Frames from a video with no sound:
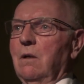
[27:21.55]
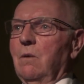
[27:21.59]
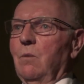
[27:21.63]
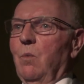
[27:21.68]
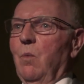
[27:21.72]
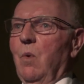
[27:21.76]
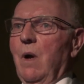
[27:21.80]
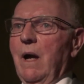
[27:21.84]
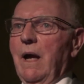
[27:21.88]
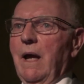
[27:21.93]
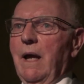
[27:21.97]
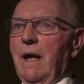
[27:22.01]

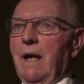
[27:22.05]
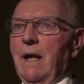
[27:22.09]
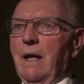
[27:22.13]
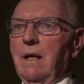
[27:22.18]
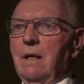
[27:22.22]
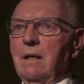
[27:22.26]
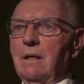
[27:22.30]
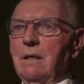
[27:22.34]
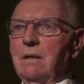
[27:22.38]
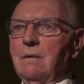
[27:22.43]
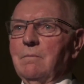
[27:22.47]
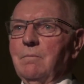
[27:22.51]

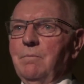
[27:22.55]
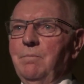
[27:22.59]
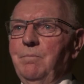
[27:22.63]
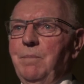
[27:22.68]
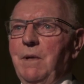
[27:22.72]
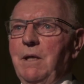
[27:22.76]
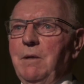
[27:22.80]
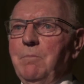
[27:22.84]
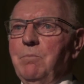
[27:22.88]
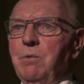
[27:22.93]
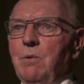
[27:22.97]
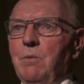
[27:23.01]
where
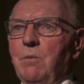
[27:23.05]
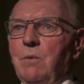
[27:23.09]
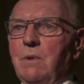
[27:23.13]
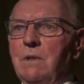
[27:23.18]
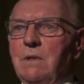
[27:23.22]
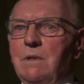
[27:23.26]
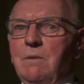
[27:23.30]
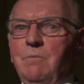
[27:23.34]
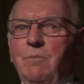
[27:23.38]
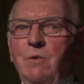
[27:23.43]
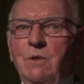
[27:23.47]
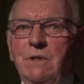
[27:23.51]
people
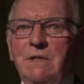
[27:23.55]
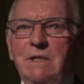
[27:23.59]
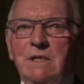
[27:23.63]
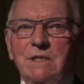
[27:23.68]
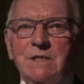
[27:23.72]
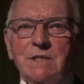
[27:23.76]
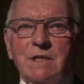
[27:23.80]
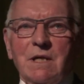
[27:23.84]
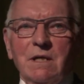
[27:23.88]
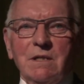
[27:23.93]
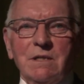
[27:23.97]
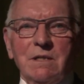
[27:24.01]
were
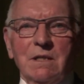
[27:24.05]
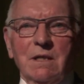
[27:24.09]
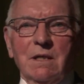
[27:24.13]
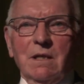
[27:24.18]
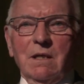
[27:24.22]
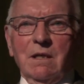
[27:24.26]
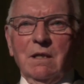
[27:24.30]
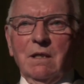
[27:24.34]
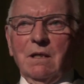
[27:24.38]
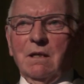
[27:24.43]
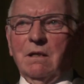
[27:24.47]
discussing